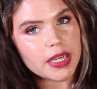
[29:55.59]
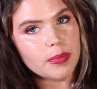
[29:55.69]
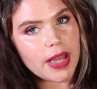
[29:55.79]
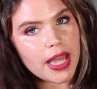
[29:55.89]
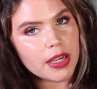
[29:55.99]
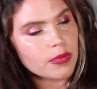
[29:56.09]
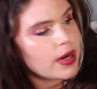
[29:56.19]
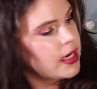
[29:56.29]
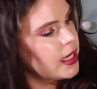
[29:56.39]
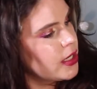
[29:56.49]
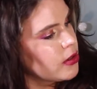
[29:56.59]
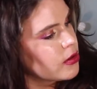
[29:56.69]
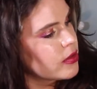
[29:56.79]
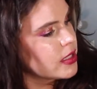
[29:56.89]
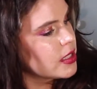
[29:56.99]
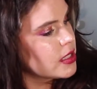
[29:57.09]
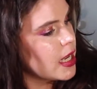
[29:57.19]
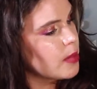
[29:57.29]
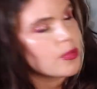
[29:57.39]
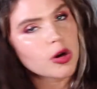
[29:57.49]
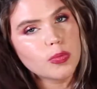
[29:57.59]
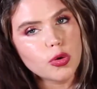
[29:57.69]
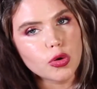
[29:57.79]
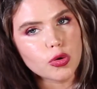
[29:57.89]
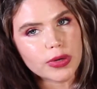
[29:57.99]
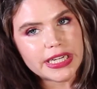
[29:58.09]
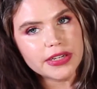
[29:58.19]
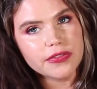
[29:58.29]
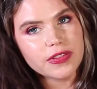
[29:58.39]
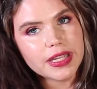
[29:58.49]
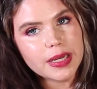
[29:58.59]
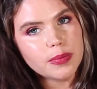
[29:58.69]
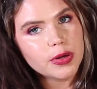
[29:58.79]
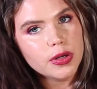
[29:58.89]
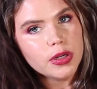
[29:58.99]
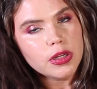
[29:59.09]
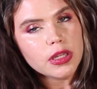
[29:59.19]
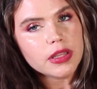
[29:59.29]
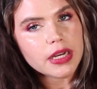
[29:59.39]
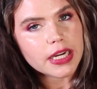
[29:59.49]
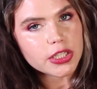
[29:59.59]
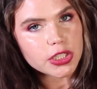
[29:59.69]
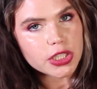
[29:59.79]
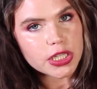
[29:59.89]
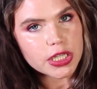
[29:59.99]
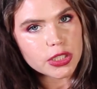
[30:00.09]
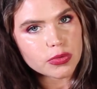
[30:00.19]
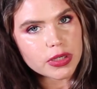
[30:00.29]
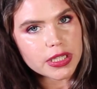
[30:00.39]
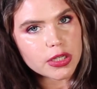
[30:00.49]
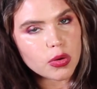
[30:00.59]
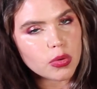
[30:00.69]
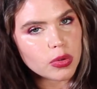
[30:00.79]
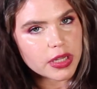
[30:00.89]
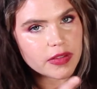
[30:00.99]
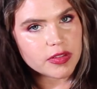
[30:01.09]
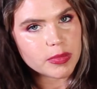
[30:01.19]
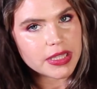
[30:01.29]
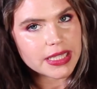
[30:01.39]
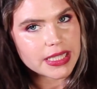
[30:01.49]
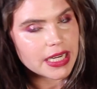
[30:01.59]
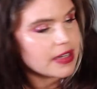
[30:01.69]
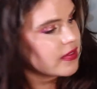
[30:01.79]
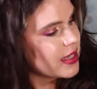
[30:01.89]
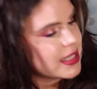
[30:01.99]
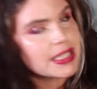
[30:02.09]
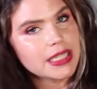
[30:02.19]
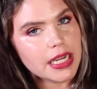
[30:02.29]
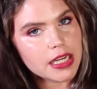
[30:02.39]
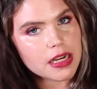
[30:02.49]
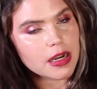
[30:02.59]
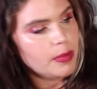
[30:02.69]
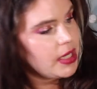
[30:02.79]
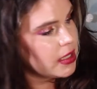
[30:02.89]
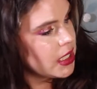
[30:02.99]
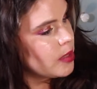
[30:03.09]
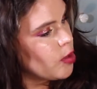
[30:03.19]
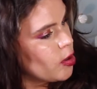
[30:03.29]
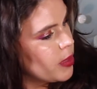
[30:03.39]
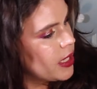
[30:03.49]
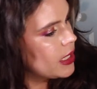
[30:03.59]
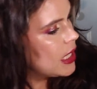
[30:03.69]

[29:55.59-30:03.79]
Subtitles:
Bang right here. This is a purple green flip that I just think is really cool. It gives me this kind of like snake chameleon moment.